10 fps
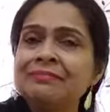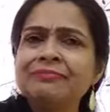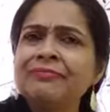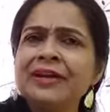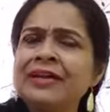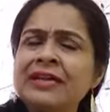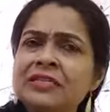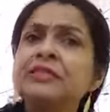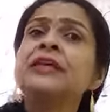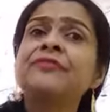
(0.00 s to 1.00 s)
Fantastic,
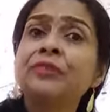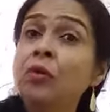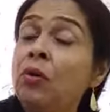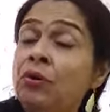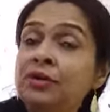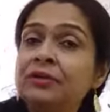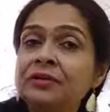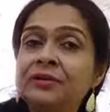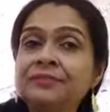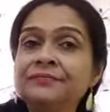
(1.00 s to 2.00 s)
they've cooked,
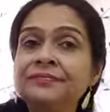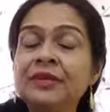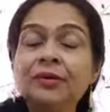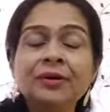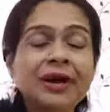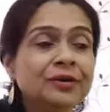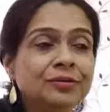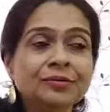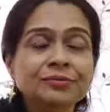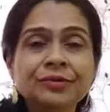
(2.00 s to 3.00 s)
and
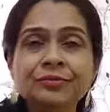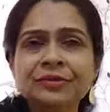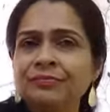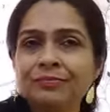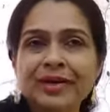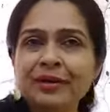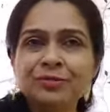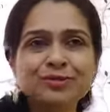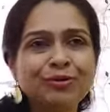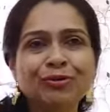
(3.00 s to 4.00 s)
the media was
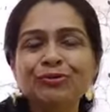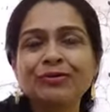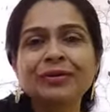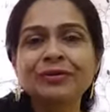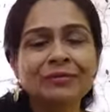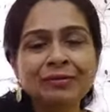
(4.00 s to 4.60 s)
all over,